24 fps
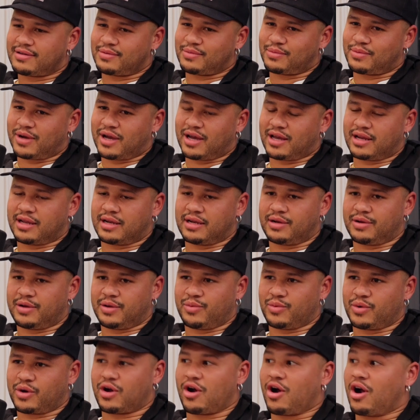right, and
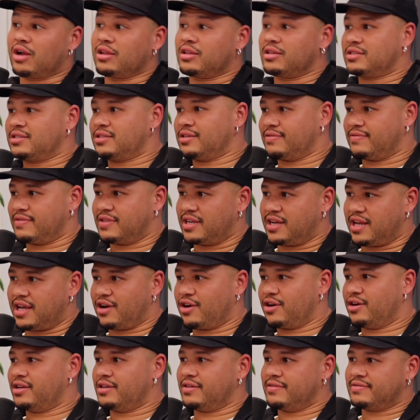regardless of the
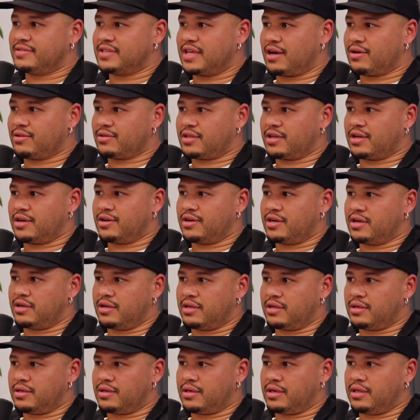narratives out there
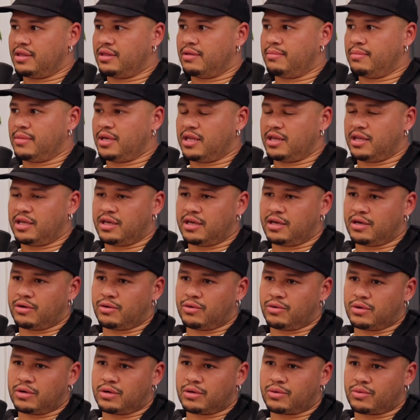in the media
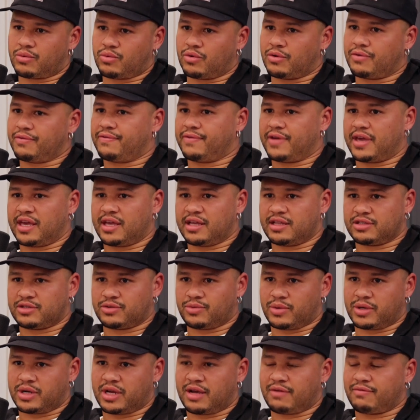or fans or
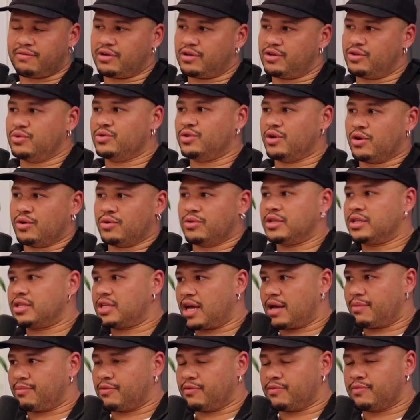whatever, you know the
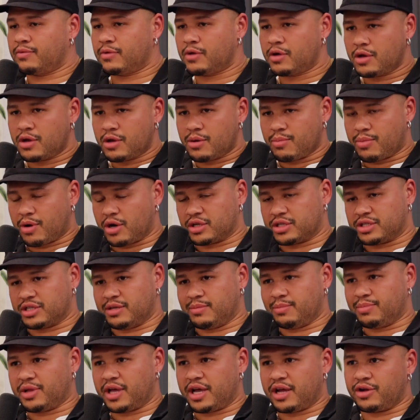type of person
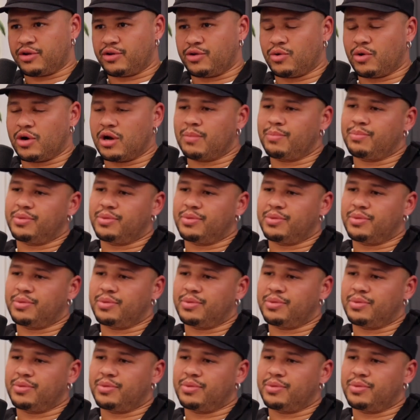and player you are.